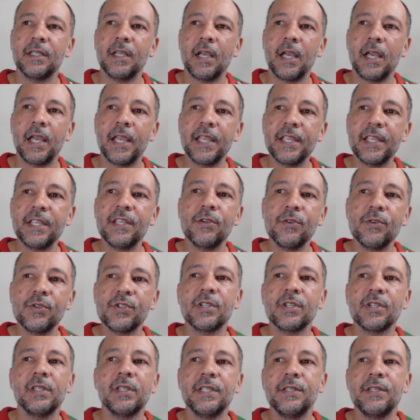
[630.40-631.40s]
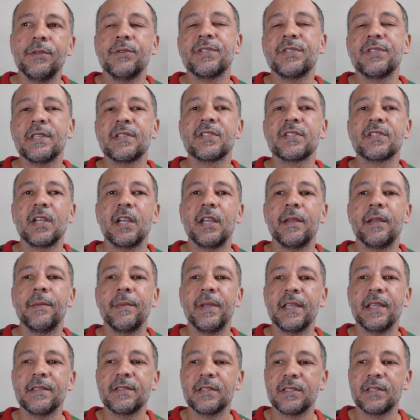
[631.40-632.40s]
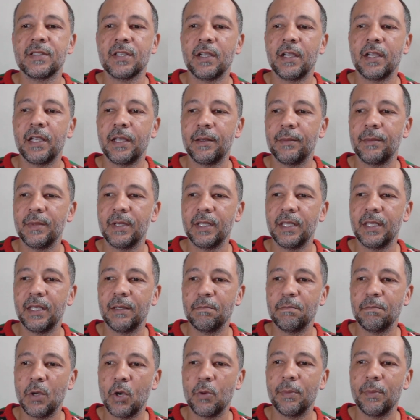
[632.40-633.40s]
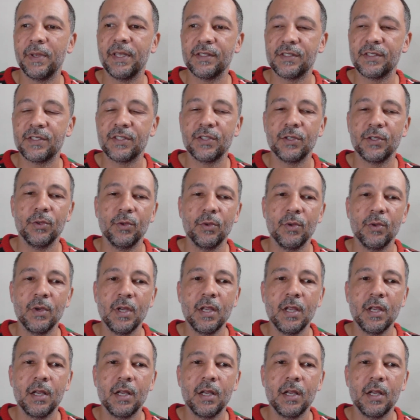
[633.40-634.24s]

I usually use this time as a time and moment to